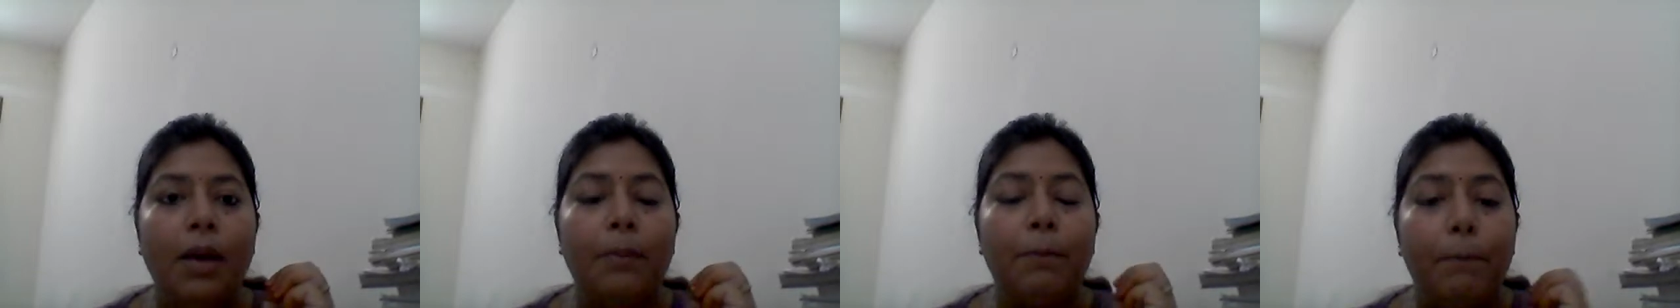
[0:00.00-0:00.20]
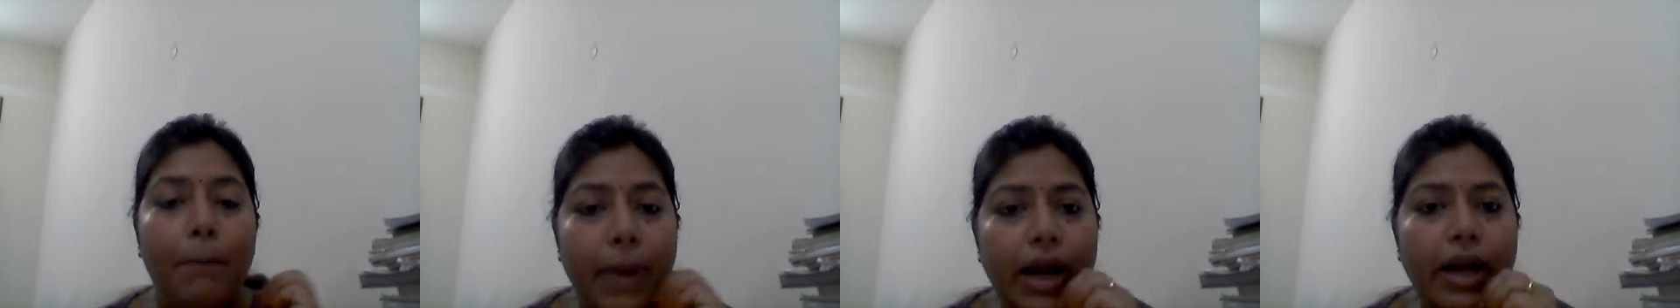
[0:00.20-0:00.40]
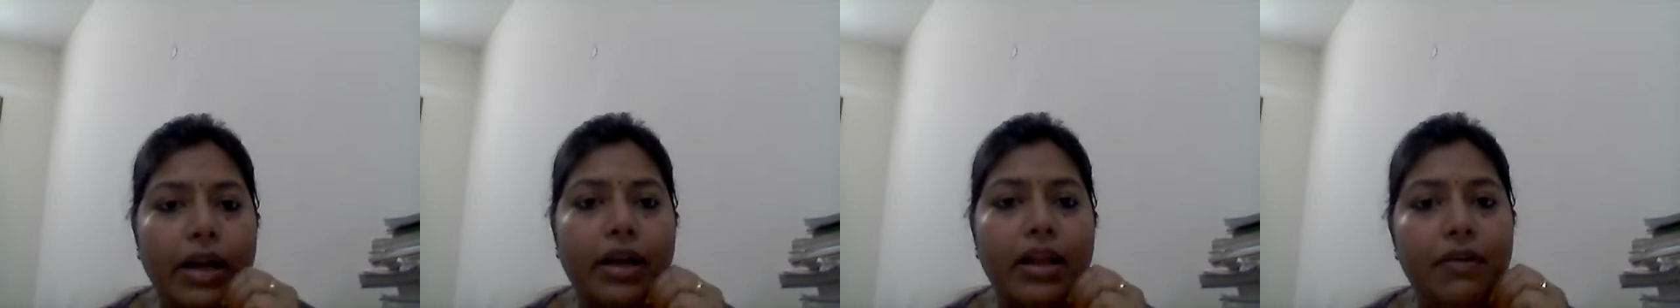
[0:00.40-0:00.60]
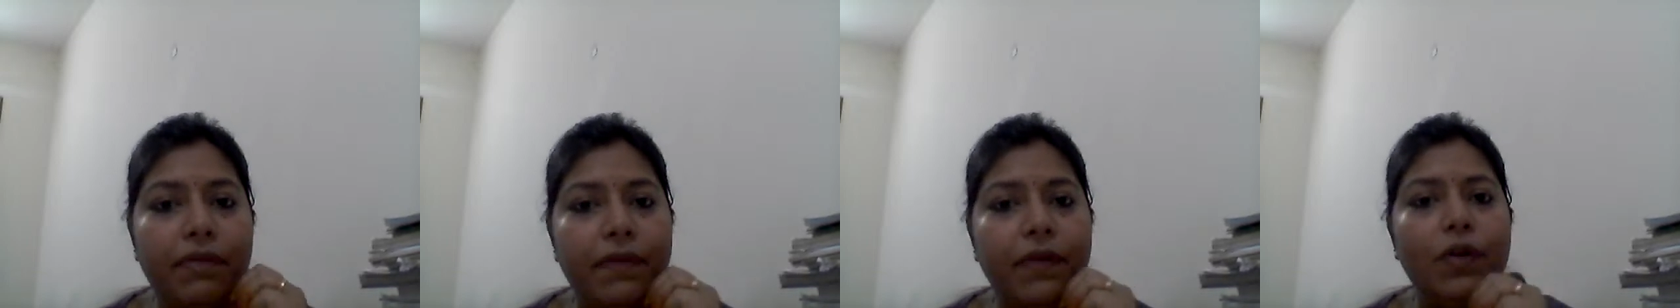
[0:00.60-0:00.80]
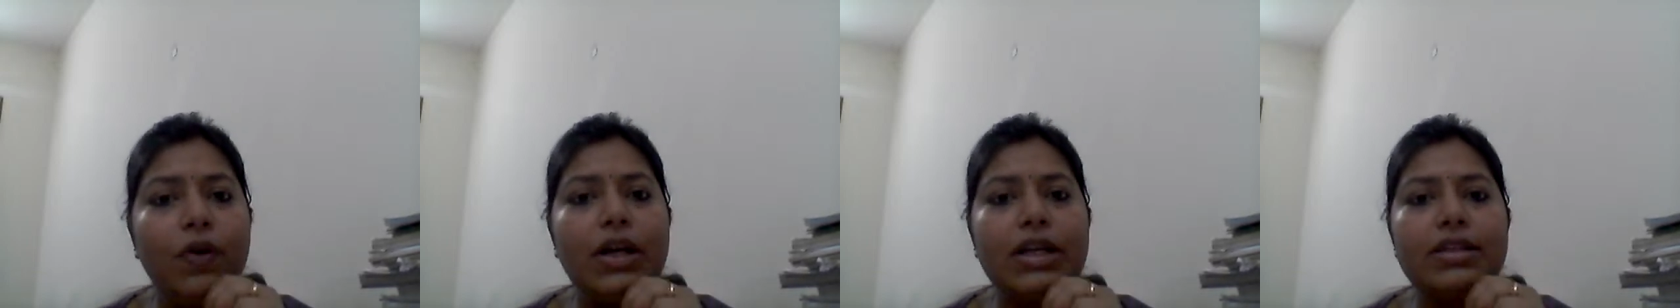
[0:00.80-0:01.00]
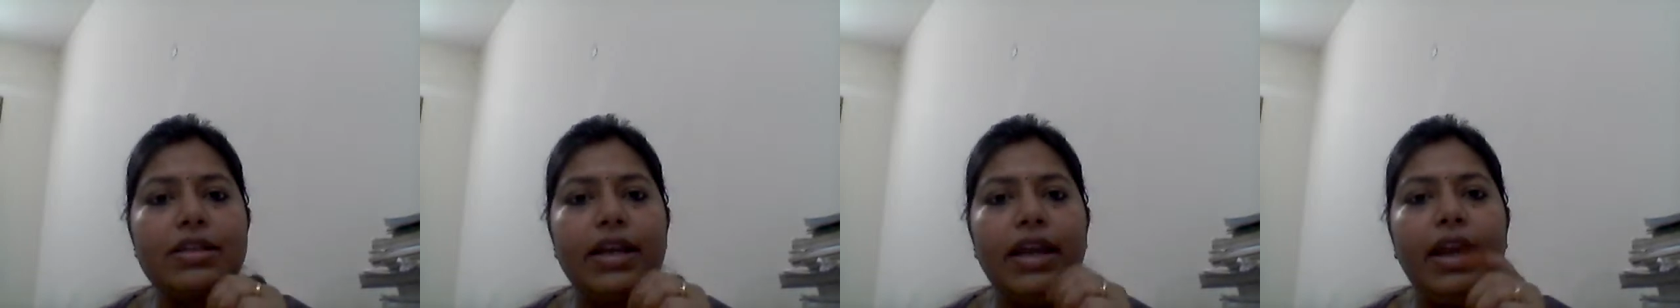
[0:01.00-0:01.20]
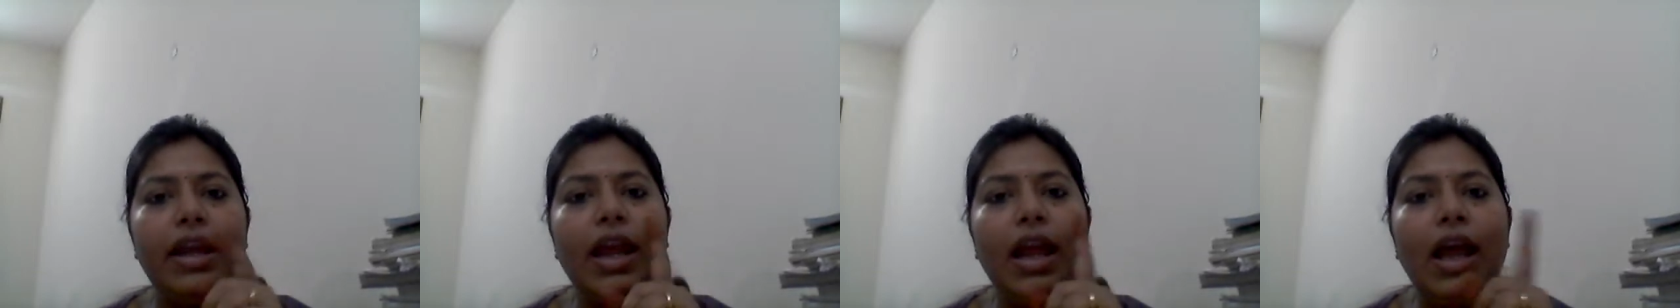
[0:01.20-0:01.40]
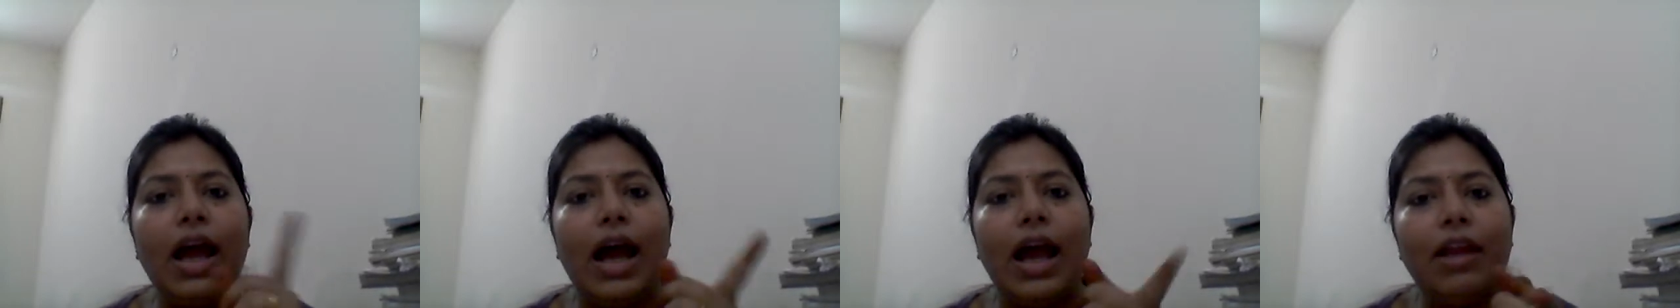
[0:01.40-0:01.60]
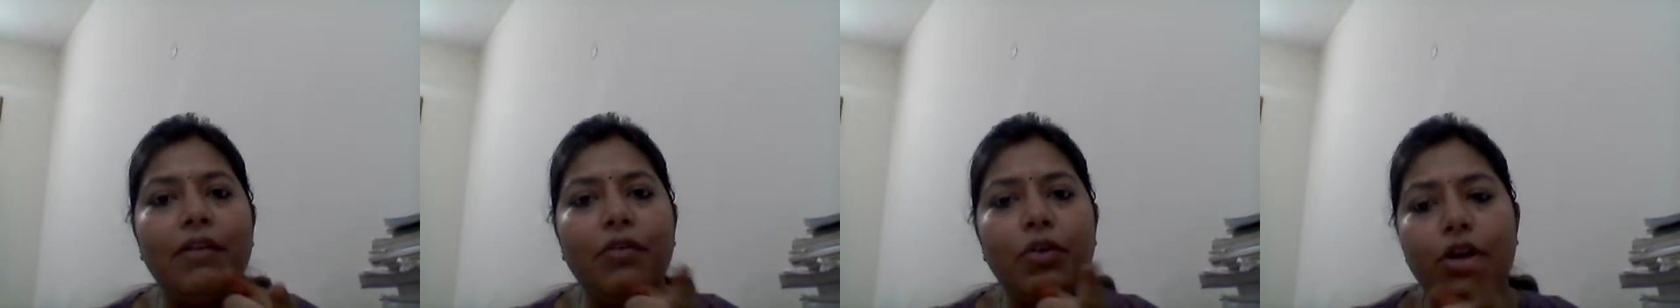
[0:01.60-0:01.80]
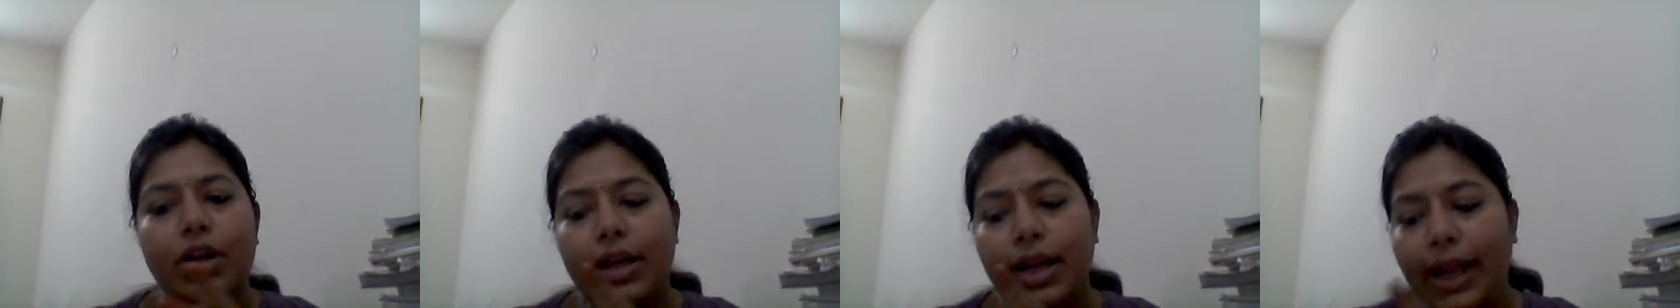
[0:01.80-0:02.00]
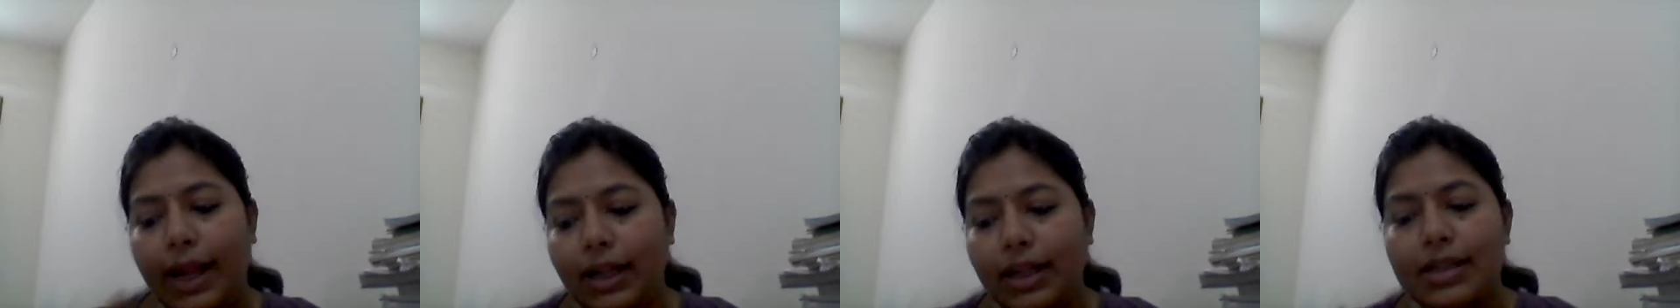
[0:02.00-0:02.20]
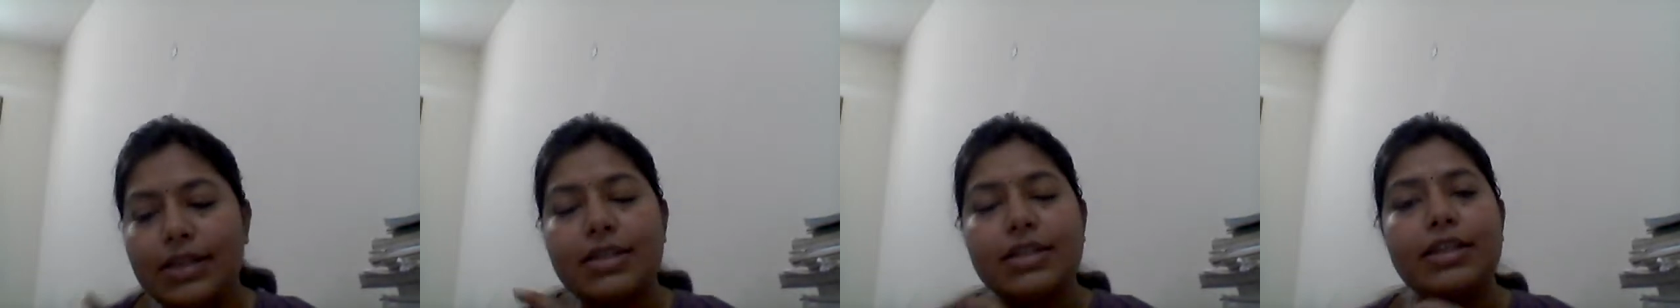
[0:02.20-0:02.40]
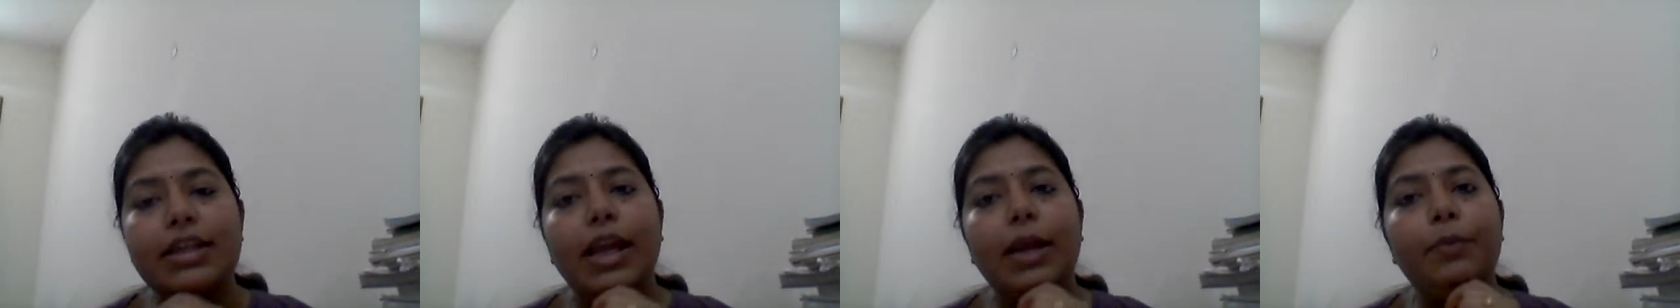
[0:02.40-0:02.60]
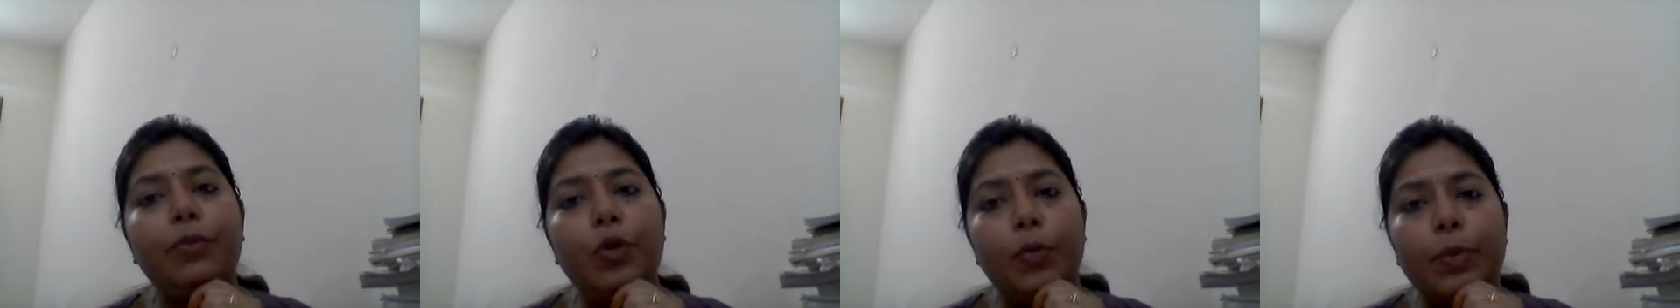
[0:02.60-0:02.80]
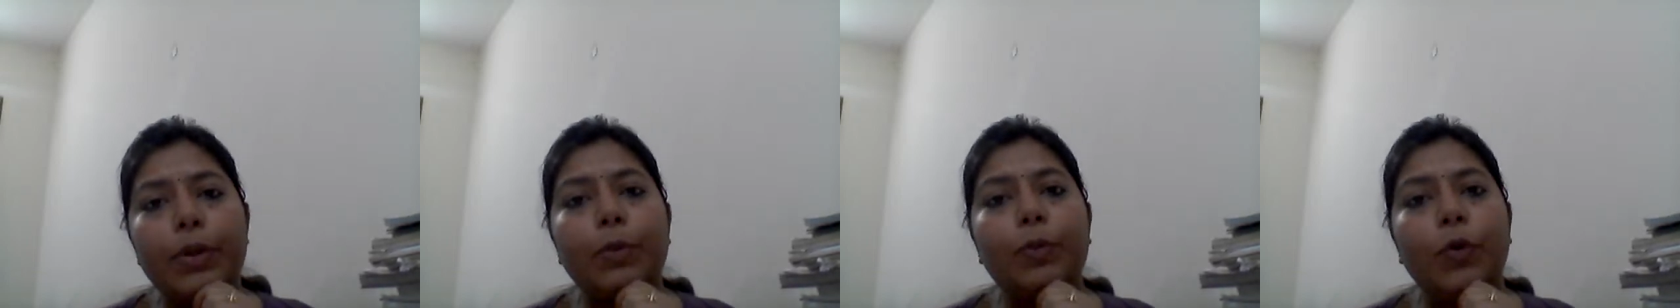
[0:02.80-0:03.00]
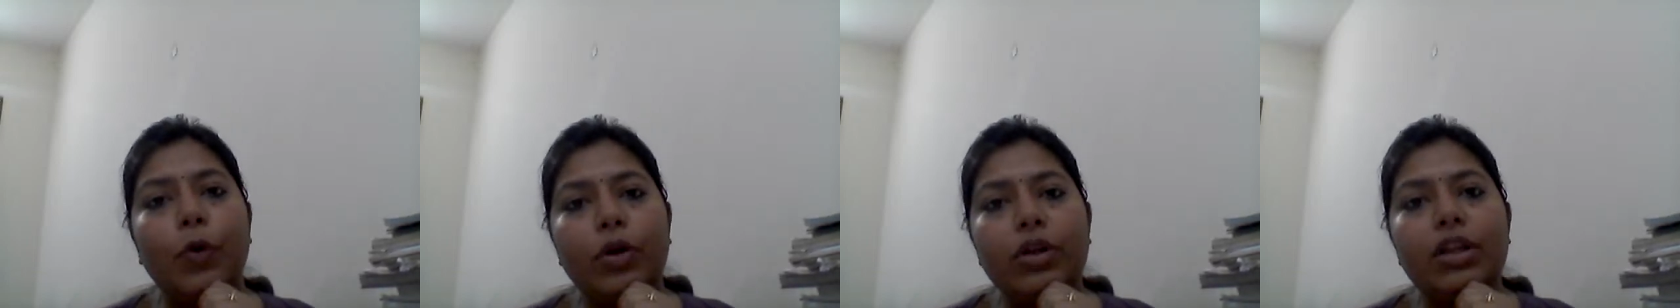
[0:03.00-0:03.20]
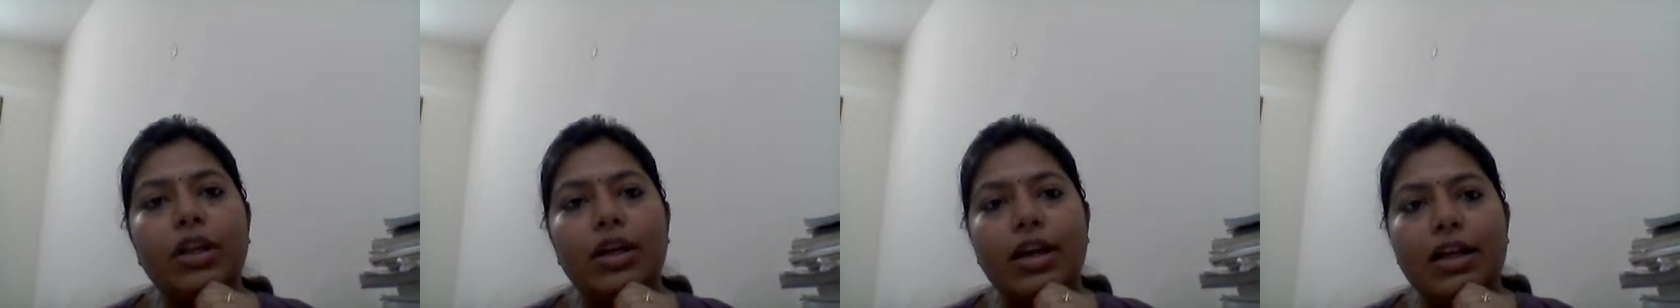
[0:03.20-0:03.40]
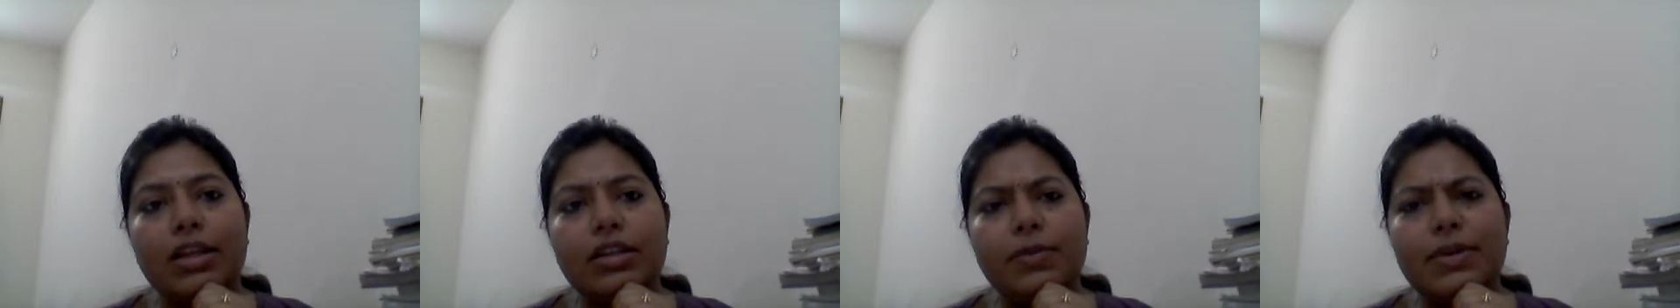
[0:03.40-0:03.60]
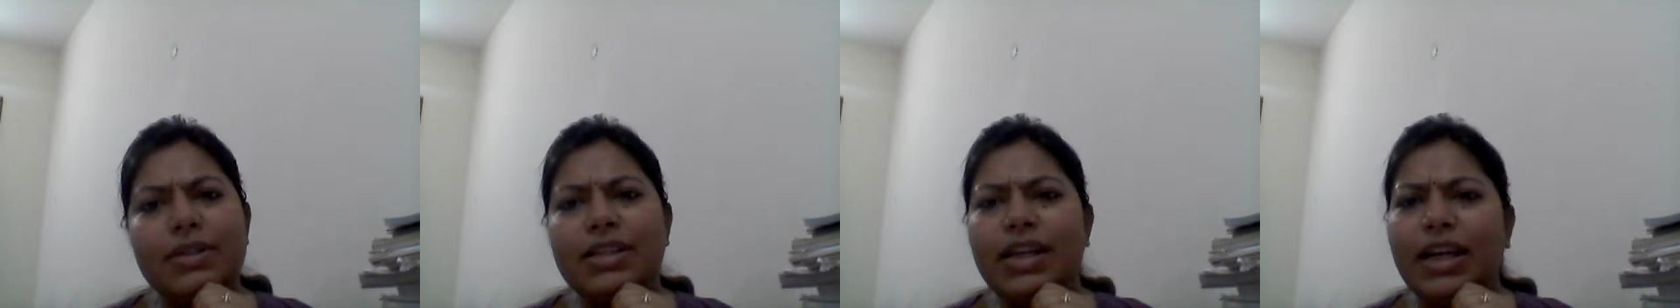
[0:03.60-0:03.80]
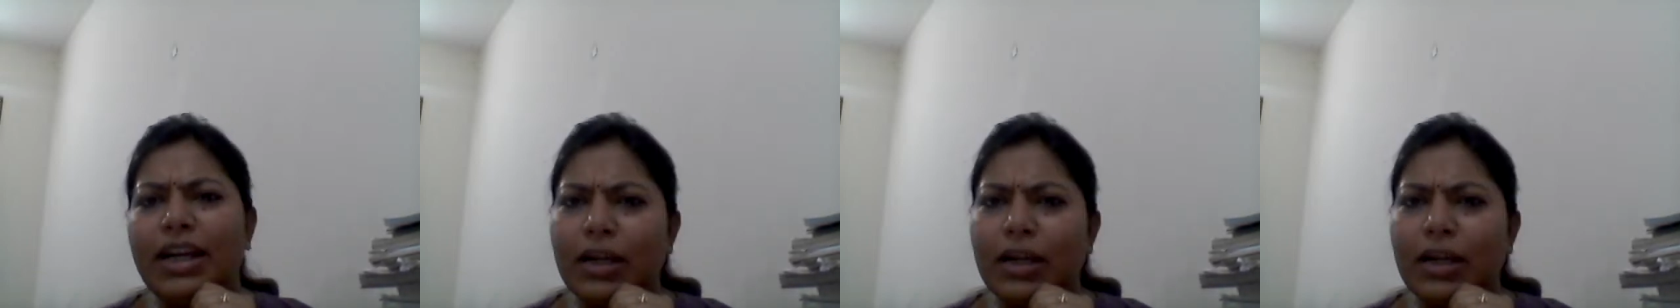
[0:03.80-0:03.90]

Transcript: But if you are saying I would take this step to promote the transparency,